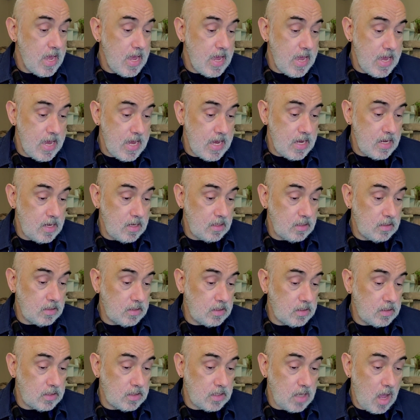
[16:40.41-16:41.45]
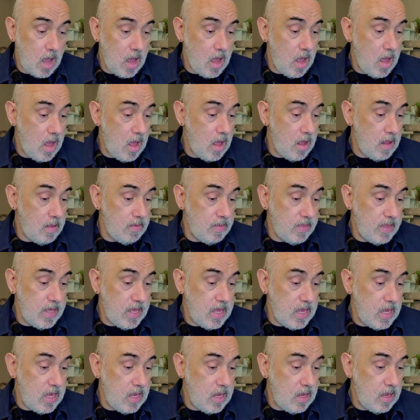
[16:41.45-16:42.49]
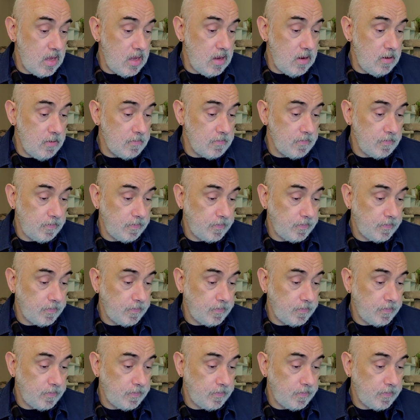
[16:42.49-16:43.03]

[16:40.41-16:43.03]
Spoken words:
is on the